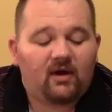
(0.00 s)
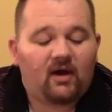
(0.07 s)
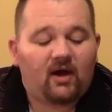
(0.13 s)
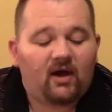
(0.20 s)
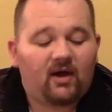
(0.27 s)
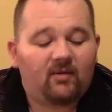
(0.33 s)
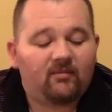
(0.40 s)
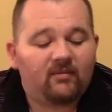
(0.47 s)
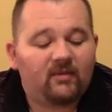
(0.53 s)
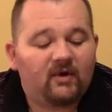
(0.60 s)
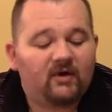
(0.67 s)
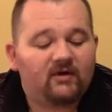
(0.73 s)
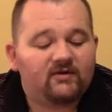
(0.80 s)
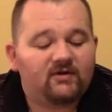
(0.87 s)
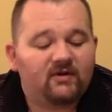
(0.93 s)

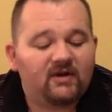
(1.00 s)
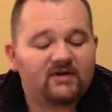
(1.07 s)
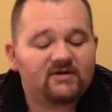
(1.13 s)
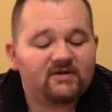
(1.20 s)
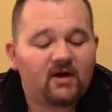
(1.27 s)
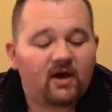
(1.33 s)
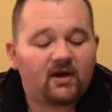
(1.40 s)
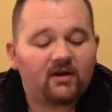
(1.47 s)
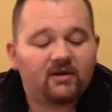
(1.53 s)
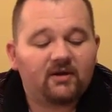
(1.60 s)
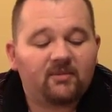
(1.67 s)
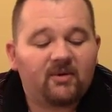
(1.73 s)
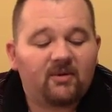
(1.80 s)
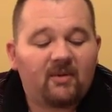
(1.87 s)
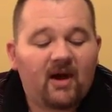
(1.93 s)
So let's talk a
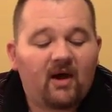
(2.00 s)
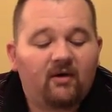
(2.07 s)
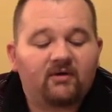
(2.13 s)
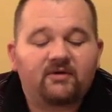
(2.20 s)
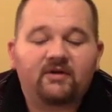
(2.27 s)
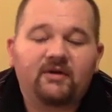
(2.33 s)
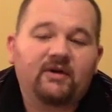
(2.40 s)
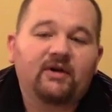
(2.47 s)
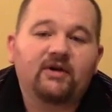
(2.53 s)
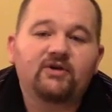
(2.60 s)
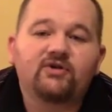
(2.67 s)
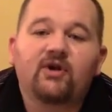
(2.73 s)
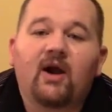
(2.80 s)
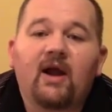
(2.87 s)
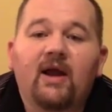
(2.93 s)
little bit about
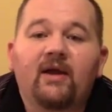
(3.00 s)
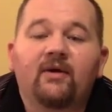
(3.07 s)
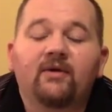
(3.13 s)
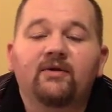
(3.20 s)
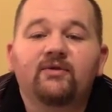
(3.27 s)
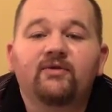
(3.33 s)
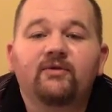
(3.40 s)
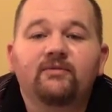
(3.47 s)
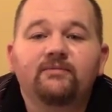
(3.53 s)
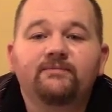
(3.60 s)
triangles.